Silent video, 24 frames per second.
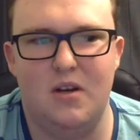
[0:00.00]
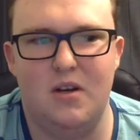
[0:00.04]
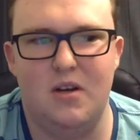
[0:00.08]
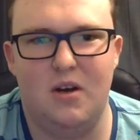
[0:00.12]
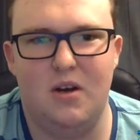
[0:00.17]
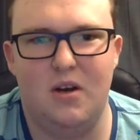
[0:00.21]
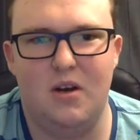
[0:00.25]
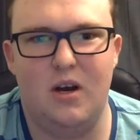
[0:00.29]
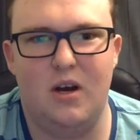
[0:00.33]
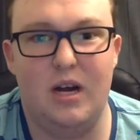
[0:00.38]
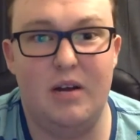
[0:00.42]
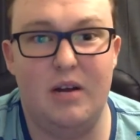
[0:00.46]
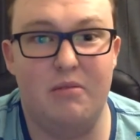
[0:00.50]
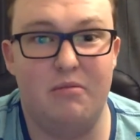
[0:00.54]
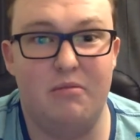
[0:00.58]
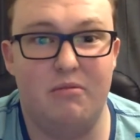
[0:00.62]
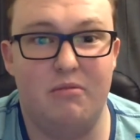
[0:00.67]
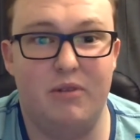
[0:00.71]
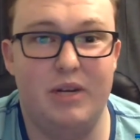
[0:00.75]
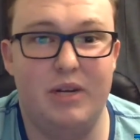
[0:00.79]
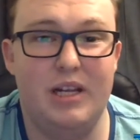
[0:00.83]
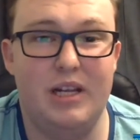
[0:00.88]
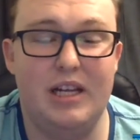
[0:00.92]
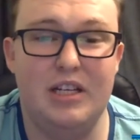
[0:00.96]
I
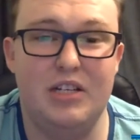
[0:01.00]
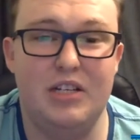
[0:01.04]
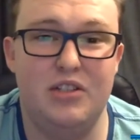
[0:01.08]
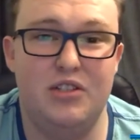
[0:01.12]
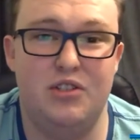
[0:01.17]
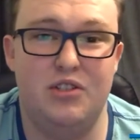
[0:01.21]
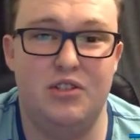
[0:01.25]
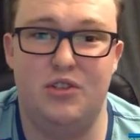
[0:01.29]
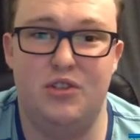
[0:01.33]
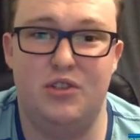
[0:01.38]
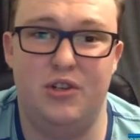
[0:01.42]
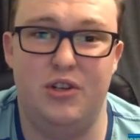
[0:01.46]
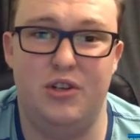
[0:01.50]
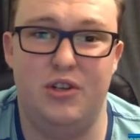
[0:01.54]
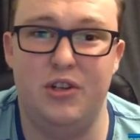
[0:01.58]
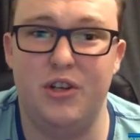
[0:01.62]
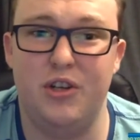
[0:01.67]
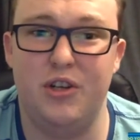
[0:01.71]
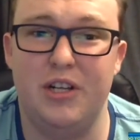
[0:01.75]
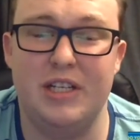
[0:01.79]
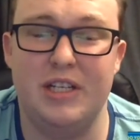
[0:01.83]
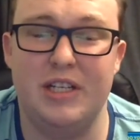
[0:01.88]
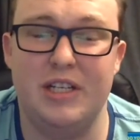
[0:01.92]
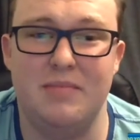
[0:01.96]
really do not
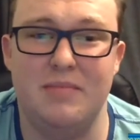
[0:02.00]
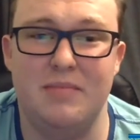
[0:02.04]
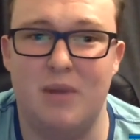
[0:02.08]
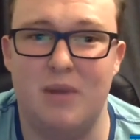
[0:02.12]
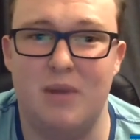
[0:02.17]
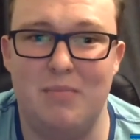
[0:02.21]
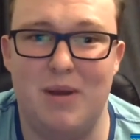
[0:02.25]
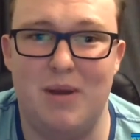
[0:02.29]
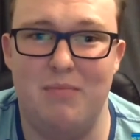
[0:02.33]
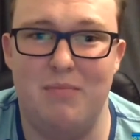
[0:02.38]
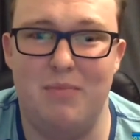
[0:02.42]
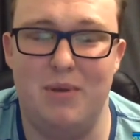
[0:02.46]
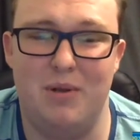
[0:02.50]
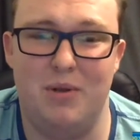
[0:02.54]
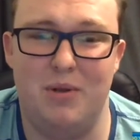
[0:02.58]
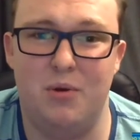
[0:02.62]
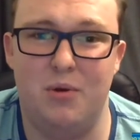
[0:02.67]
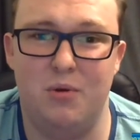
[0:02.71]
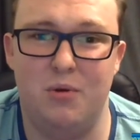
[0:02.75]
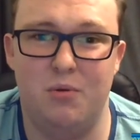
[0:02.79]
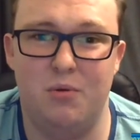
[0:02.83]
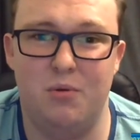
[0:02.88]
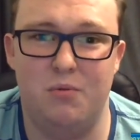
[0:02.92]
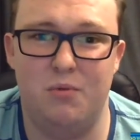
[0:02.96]
notice my pump at
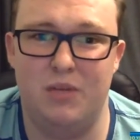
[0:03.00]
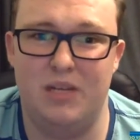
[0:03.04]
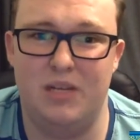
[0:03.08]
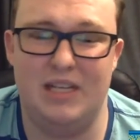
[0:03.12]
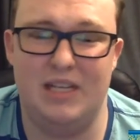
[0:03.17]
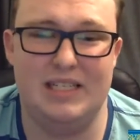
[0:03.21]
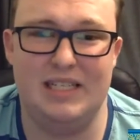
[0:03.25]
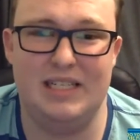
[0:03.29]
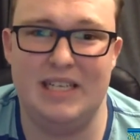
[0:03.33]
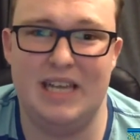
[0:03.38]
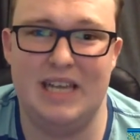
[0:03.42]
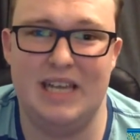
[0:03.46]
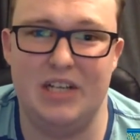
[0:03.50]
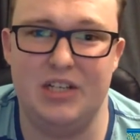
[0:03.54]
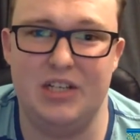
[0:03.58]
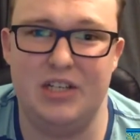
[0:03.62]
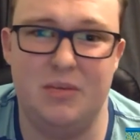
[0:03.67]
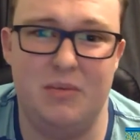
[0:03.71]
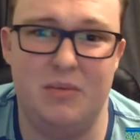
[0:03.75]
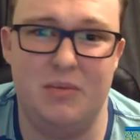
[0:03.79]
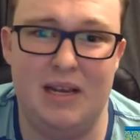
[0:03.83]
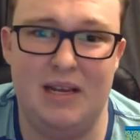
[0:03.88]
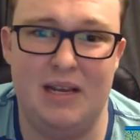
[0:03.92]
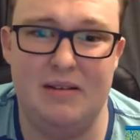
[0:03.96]
all when it's attached to
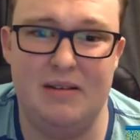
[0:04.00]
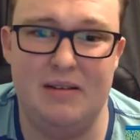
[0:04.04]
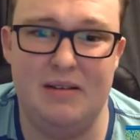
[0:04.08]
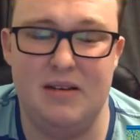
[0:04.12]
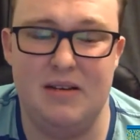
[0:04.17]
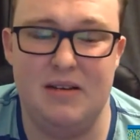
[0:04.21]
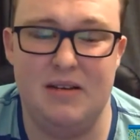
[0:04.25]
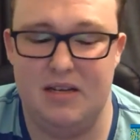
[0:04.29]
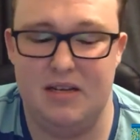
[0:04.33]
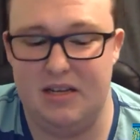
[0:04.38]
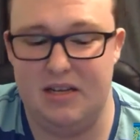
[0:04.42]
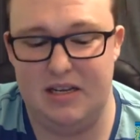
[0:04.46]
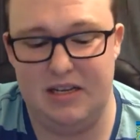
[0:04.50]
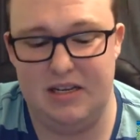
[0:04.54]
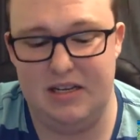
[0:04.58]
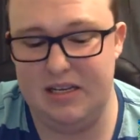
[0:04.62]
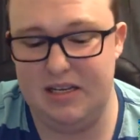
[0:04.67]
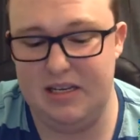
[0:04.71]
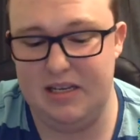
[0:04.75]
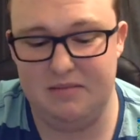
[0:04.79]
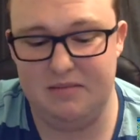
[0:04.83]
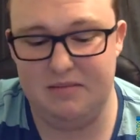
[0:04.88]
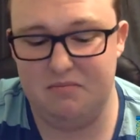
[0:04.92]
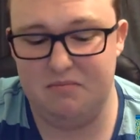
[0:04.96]
me.
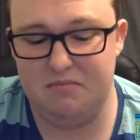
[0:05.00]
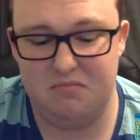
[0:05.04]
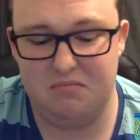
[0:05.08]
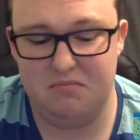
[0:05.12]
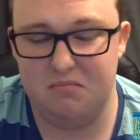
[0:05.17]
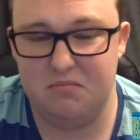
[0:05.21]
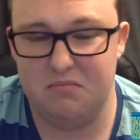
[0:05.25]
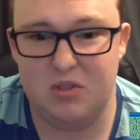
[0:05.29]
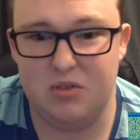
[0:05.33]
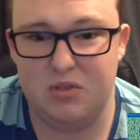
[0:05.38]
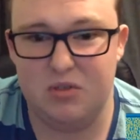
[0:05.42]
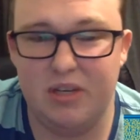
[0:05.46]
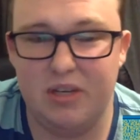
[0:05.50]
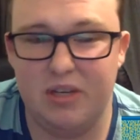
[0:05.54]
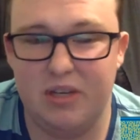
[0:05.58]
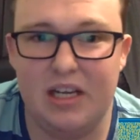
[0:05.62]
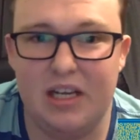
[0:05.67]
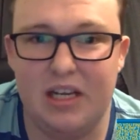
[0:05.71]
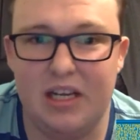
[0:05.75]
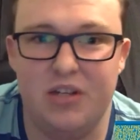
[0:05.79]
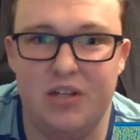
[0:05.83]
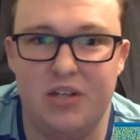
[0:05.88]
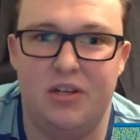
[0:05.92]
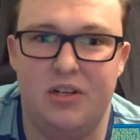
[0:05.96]
It's really
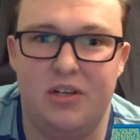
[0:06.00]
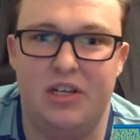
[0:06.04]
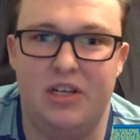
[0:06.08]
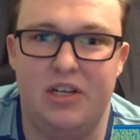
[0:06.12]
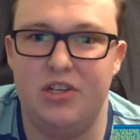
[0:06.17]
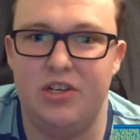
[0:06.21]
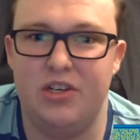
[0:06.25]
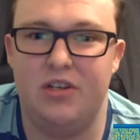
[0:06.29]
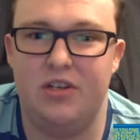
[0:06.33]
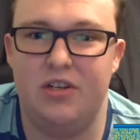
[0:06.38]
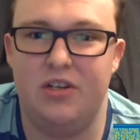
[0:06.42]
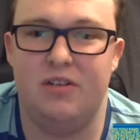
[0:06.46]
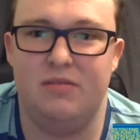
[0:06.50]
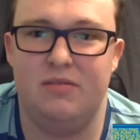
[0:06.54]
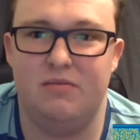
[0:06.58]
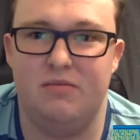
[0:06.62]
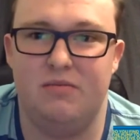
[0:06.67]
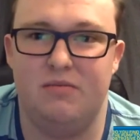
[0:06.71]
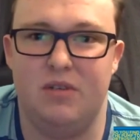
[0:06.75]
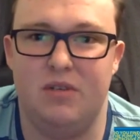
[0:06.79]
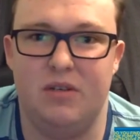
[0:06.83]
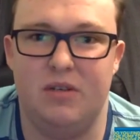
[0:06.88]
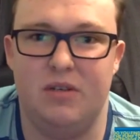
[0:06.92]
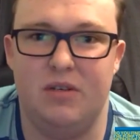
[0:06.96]
a non-issue.
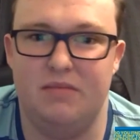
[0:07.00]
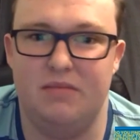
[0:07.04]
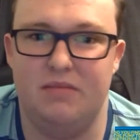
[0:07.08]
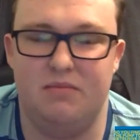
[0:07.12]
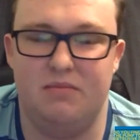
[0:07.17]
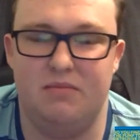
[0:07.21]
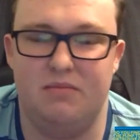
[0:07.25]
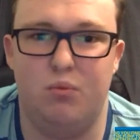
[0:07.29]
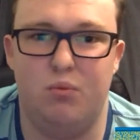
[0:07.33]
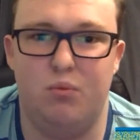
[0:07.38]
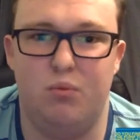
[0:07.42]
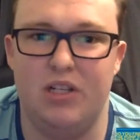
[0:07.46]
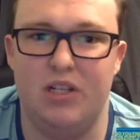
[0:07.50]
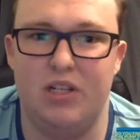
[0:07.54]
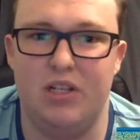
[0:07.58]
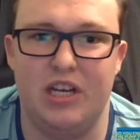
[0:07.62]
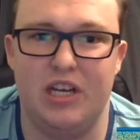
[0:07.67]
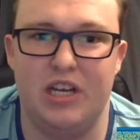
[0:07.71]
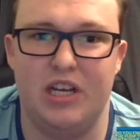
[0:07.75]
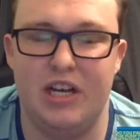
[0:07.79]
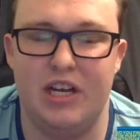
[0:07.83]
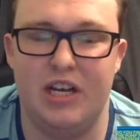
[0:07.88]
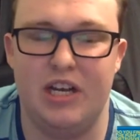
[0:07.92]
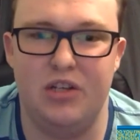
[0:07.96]
Once you
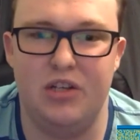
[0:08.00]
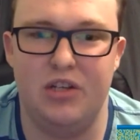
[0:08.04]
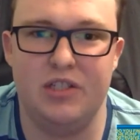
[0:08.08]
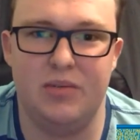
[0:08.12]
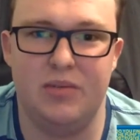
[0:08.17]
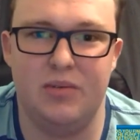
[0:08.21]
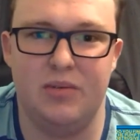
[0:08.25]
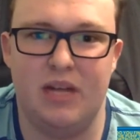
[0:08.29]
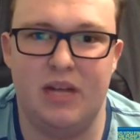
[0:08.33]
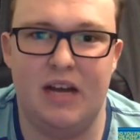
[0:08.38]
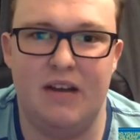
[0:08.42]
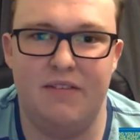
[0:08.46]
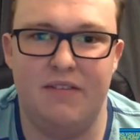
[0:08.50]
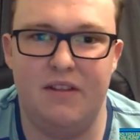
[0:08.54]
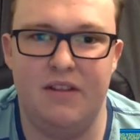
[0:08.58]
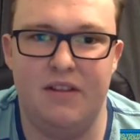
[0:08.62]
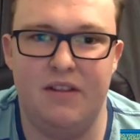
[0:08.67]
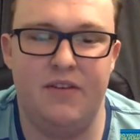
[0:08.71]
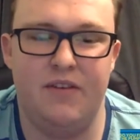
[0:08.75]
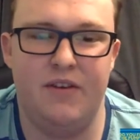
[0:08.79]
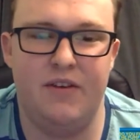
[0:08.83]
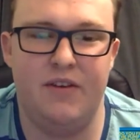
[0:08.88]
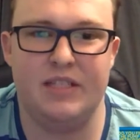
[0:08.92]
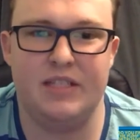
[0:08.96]
get used to it after the
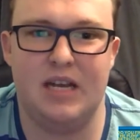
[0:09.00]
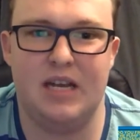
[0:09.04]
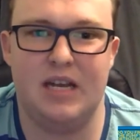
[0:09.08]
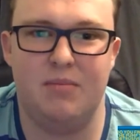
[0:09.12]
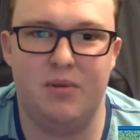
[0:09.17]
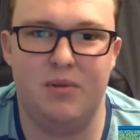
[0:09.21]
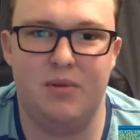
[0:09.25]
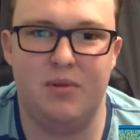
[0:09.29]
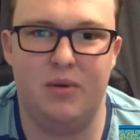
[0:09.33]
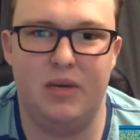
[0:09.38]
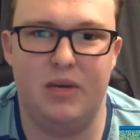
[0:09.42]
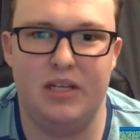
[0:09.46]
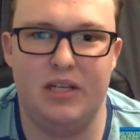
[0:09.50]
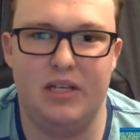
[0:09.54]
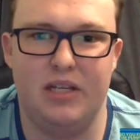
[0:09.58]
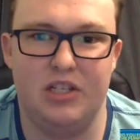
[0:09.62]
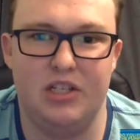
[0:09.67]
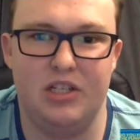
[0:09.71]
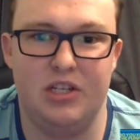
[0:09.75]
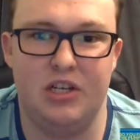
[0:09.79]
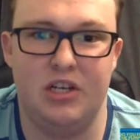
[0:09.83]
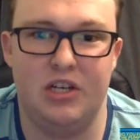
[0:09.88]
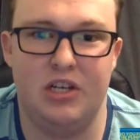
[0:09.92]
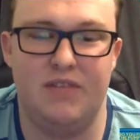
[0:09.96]
first couple of weeks, you
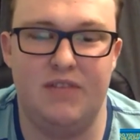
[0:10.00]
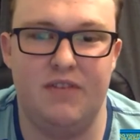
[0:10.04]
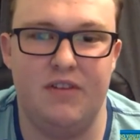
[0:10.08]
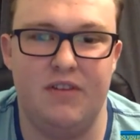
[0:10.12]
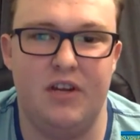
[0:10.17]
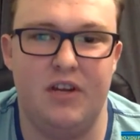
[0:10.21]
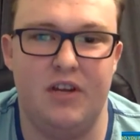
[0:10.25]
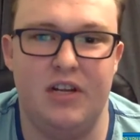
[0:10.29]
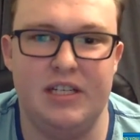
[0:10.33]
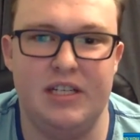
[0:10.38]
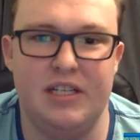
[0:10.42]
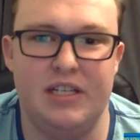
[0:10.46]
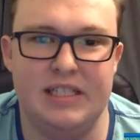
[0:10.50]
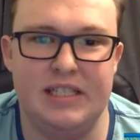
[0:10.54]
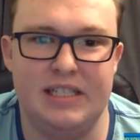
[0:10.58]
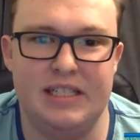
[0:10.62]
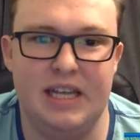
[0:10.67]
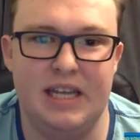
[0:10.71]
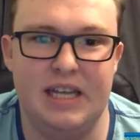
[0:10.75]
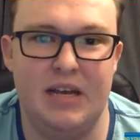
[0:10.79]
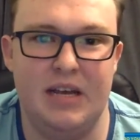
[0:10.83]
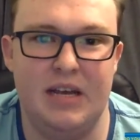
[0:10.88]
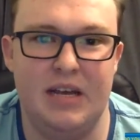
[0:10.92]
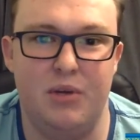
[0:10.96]
don't even notice it's
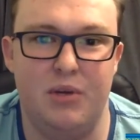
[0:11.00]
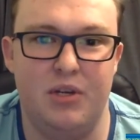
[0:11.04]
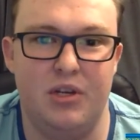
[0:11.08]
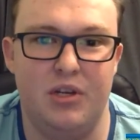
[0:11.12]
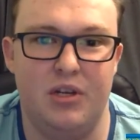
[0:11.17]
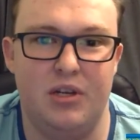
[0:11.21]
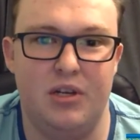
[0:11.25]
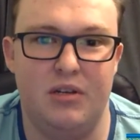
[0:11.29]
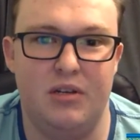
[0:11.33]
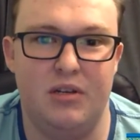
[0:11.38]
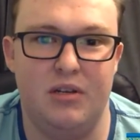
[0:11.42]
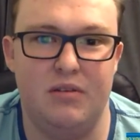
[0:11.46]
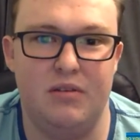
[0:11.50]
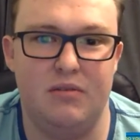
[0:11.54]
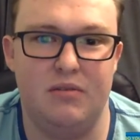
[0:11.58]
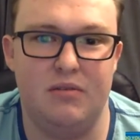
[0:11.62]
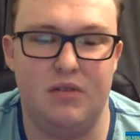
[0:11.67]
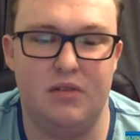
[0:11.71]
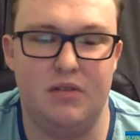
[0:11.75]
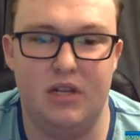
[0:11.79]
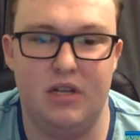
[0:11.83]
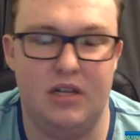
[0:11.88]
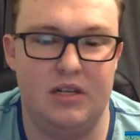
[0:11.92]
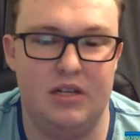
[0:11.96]
there
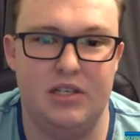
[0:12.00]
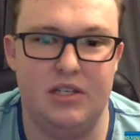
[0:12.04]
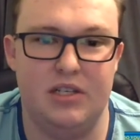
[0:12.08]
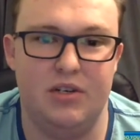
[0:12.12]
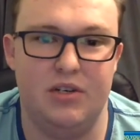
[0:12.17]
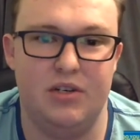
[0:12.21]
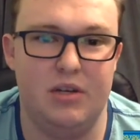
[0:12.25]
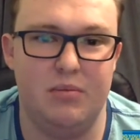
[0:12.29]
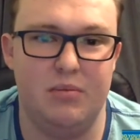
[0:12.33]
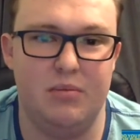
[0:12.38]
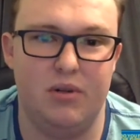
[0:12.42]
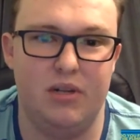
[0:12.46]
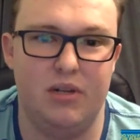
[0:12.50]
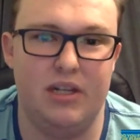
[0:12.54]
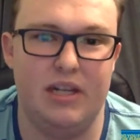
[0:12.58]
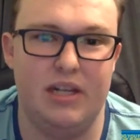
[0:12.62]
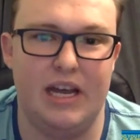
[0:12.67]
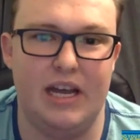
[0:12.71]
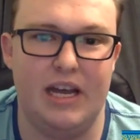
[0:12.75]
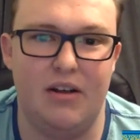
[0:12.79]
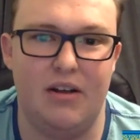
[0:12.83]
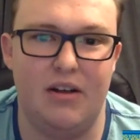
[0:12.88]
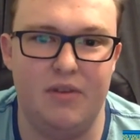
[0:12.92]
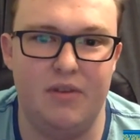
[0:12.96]
until you pull it
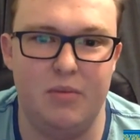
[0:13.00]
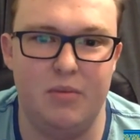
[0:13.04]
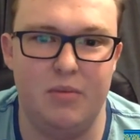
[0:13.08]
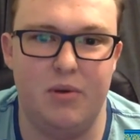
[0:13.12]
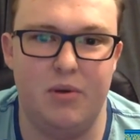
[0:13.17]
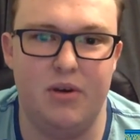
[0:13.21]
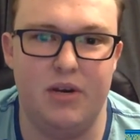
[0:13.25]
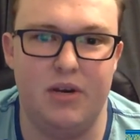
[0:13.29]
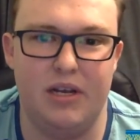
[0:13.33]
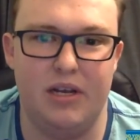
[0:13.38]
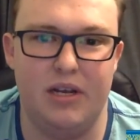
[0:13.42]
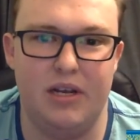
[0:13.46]
out of your pocket